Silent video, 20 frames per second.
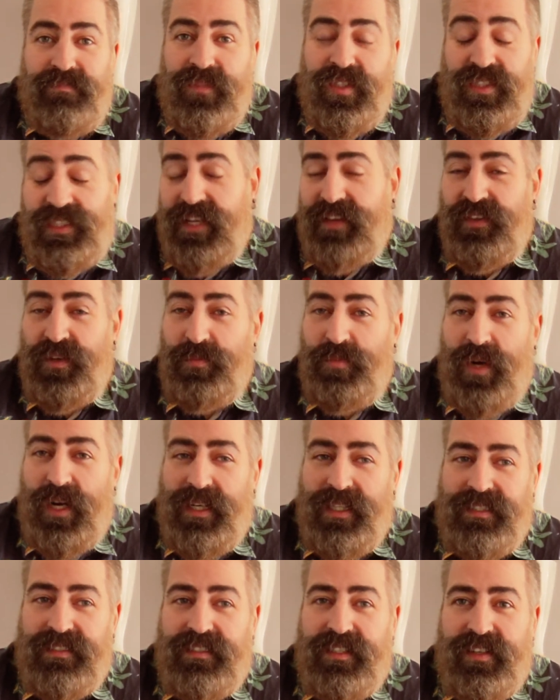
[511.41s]
just other
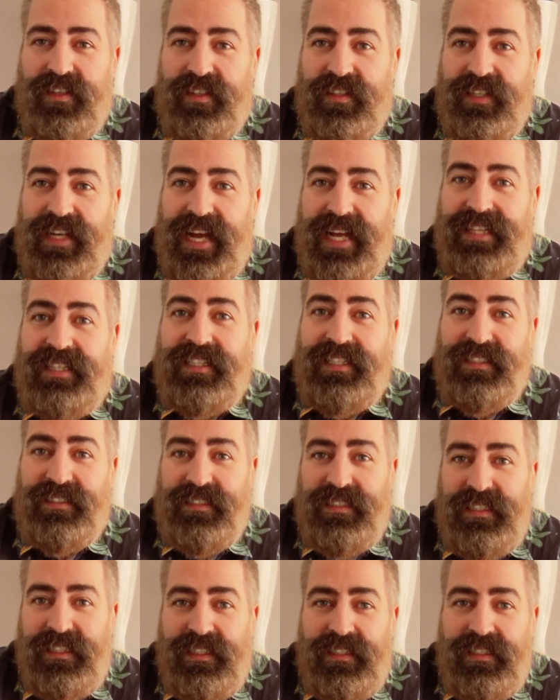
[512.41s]
products that are handy.